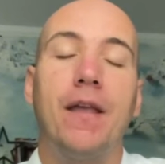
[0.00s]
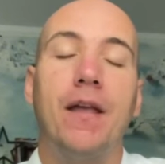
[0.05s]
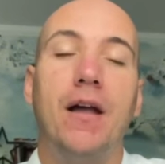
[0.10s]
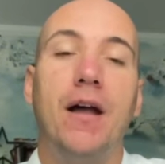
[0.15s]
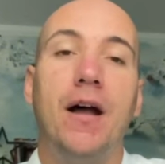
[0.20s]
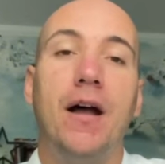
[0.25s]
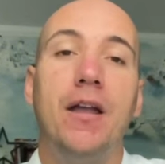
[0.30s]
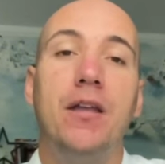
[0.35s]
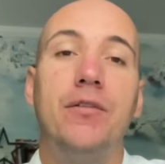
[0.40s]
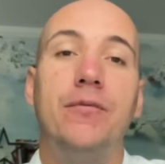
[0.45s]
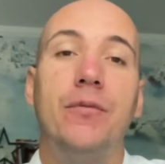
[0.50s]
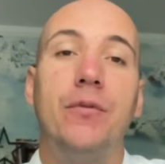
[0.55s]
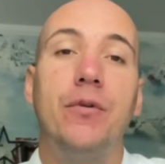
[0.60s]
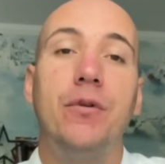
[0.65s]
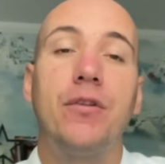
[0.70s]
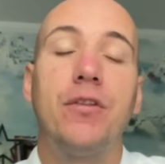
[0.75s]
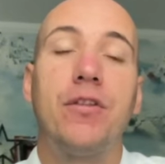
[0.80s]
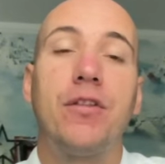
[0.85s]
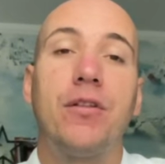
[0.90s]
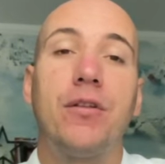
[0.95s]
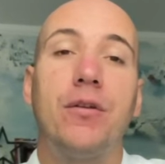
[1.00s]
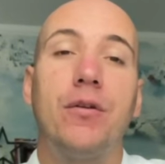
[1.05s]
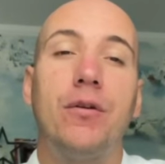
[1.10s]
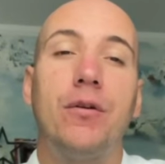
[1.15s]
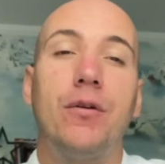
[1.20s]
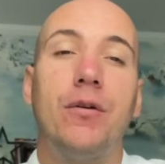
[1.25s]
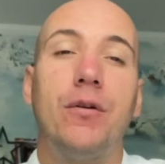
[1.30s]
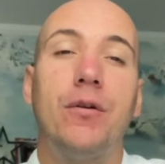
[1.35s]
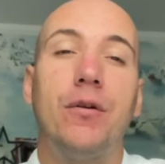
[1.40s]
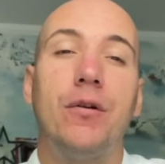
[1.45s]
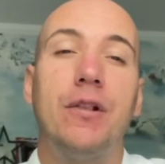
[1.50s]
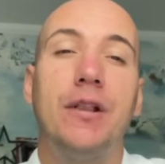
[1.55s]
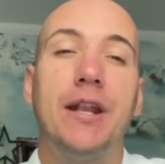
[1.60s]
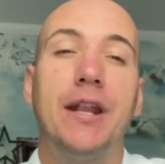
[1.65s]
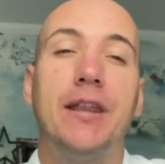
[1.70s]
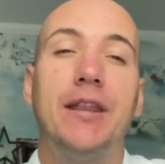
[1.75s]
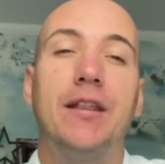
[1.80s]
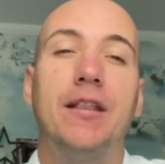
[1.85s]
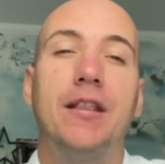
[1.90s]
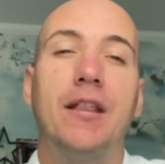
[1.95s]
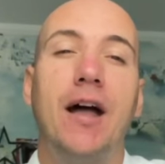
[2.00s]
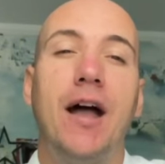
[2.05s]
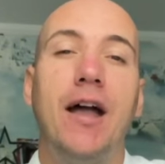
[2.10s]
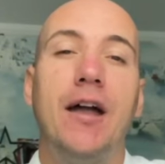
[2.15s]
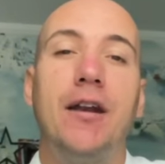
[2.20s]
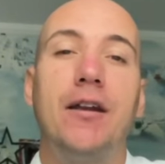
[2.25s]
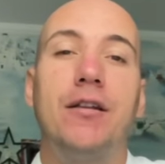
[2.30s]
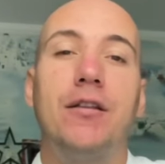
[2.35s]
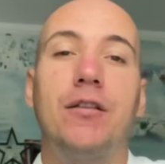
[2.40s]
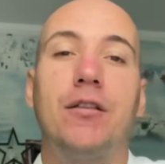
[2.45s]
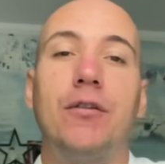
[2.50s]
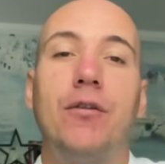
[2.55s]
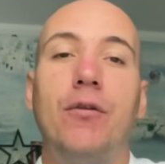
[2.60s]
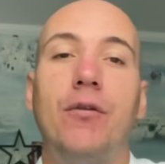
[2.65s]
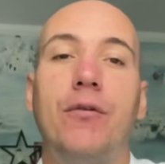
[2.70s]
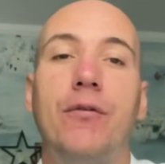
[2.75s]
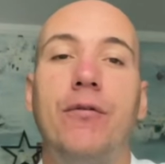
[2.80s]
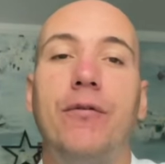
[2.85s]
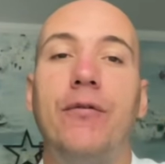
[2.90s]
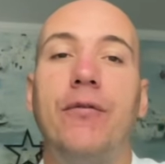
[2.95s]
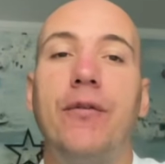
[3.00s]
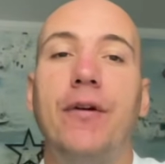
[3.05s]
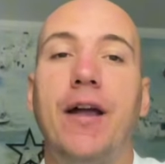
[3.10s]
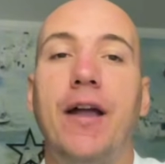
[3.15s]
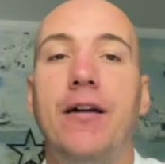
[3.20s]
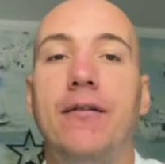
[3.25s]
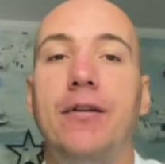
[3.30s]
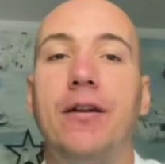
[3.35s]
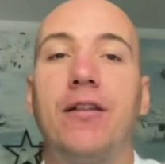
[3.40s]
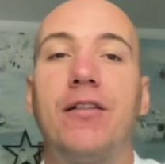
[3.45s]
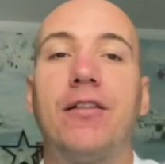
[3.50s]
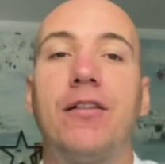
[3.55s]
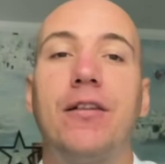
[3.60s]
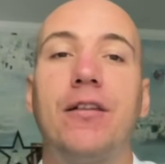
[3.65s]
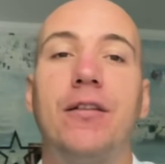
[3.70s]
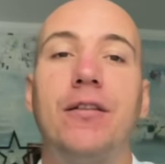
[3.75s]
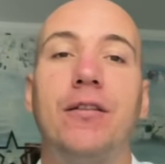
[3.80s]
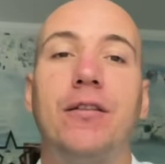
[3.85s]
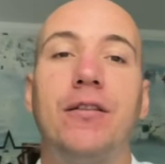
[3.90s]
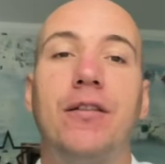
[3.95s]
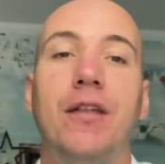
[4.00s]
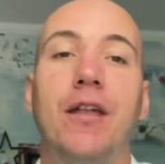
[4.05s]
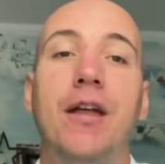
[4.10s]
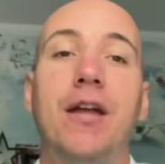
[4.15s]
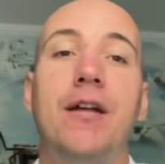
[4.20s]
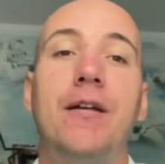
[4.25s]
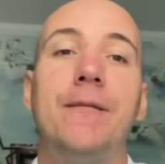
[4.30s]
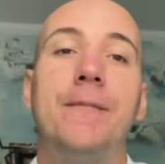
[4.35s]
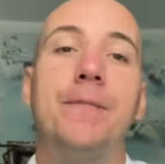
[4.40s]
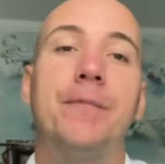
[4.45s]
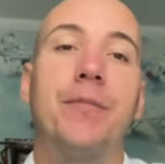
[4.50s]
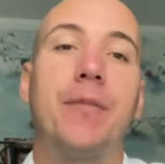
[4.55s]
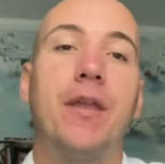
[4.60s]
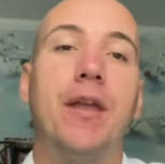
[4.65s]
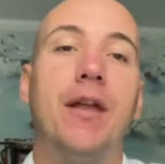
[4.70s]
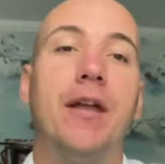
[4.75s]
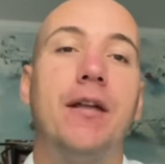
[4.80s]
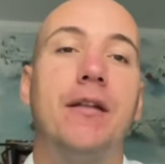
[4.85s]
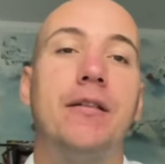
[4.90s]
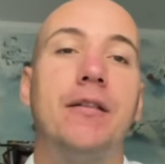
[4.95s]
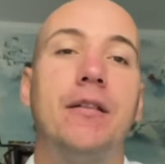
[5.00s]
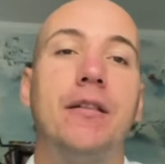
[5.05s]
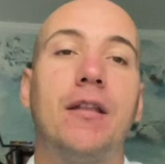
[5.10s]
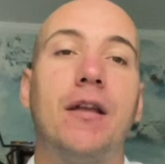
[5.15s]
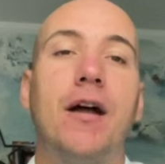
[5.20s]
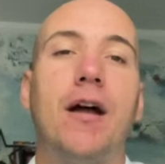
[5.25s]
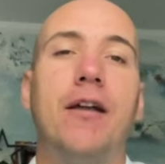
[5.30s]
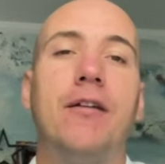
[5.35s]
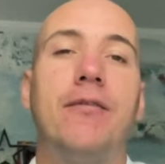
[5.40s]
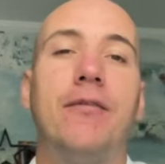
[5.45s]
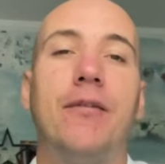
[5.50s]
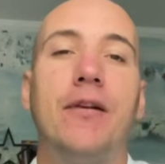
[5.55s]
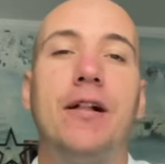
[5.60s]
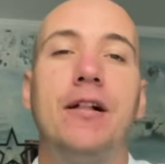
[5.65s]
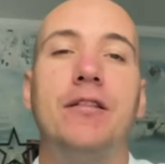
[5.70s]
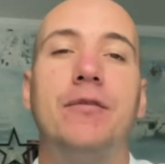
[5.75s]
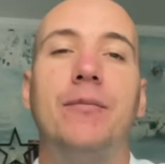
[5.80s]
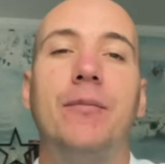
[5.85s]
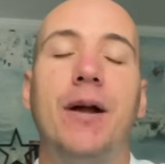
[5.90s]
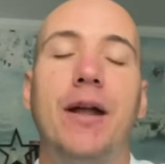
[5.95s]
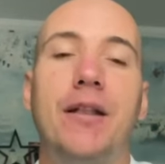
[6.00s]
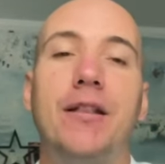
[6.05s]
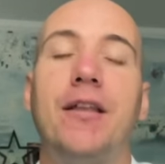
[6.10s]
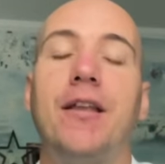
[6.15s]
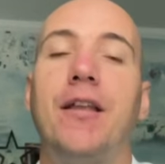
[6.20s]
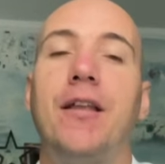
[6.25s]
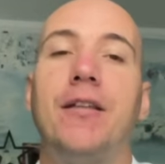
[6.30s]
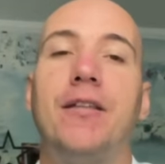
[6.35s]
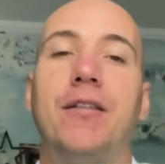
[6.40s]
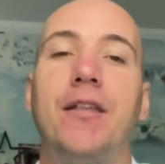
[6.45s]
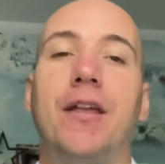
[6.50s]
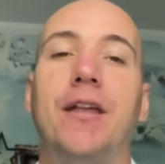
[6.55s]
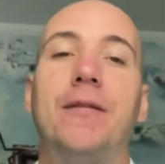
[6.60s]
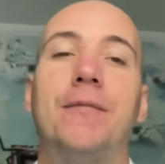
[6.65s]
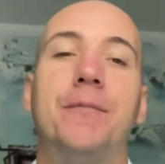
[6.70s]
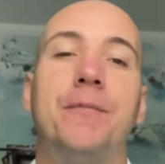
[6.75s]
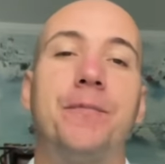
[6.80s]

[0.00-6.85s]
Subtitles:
I was already tired of everything there, and I felt bad there.